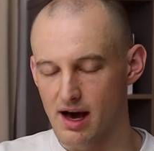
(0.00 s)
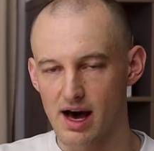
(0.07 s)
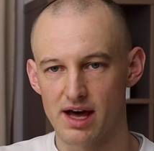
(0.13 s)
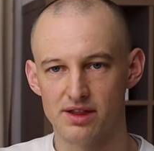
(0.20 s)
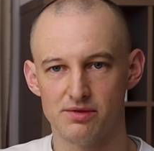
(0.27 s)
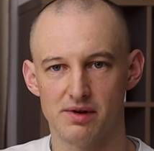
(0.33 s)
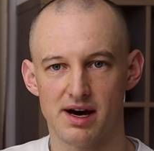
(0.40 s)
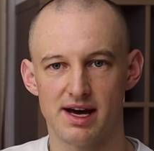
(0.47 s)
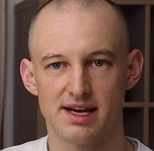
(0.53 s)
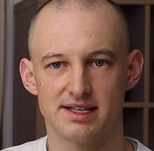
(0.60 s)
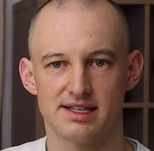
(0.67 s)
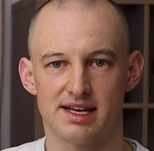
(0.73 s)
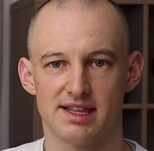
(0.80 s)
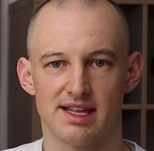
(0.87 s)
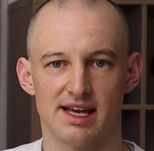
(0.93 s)
Otherwise,
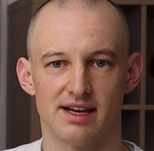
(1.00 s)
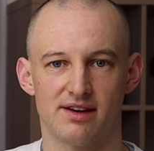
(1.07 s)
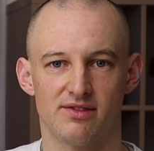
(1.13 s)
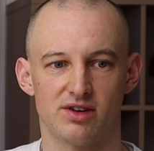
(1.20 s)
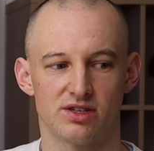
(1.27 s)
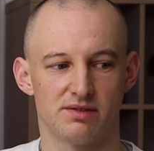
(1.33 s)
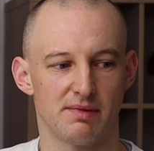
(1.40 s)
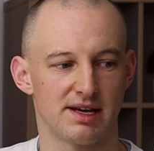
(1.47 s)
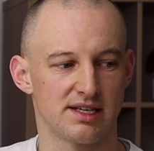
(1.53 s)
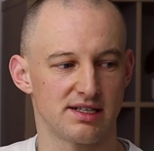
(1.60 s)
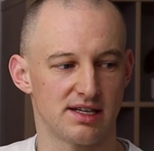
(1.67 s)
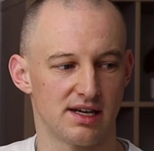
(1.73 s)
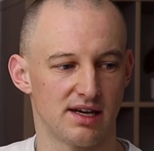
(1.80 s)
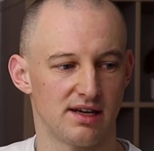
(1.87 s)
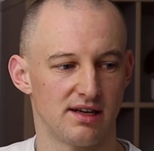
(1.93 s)
at the end of your
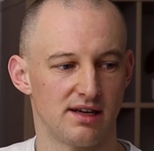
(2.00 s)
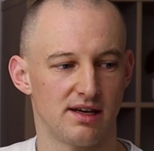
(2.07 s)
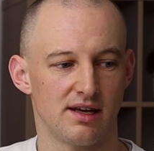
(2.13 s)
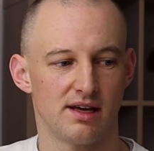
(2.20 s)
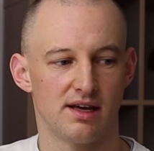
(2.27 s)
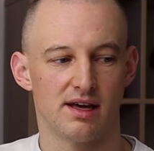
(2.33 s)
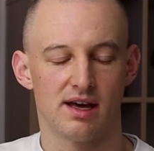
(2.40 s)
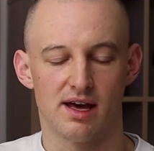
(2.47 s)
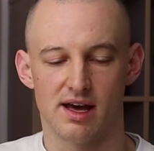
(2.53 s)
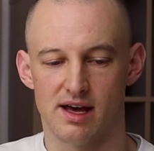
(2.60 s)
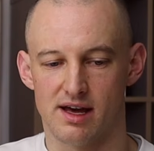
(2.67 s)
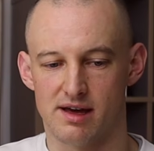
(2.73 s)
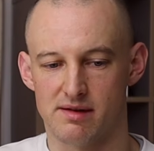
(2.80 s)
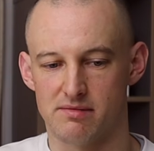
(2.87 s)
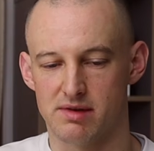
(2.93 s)
semester,
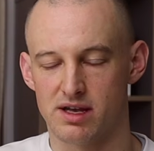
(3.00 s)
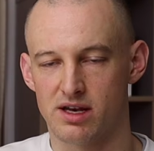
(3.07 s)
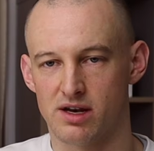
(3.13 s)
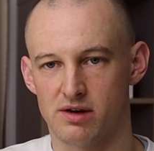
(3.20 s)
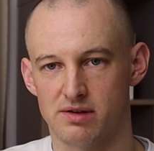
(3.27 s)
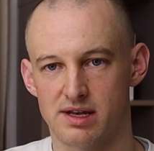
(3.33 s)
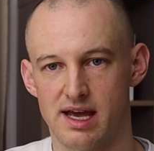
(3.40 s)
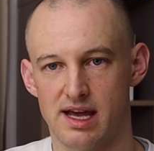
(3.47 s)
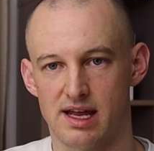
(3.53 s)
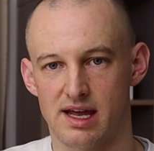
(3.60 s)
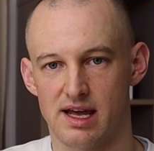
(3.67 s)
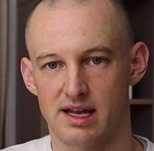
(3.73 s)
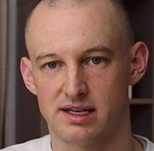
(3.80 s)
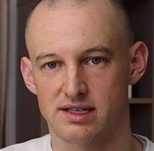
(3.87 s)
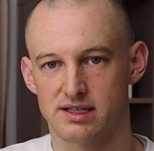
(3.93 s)

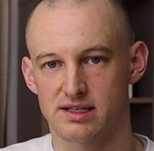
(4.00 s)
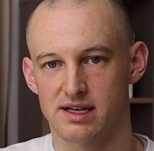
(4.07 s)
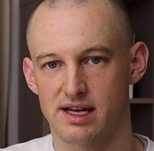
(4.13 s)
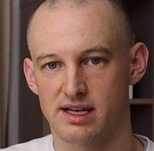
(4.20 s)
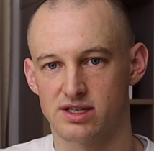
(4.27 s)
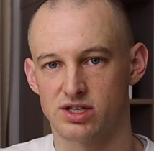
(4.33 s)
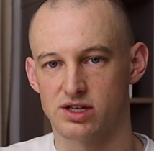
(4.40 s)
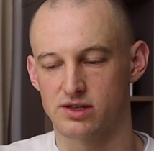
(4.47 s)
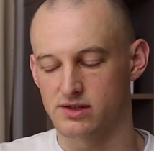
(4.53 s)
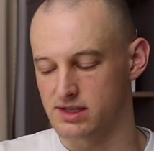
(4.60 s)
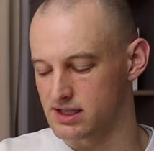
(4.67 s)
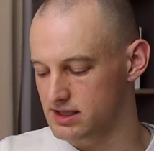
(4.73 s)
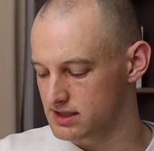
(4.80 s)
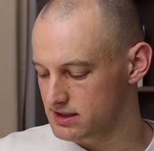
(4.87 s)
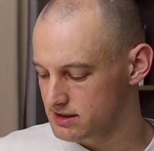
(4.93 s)
it's
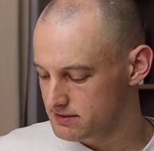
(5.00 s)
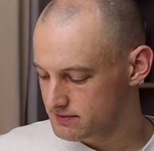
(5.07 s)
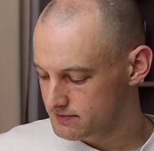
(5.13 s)
useless.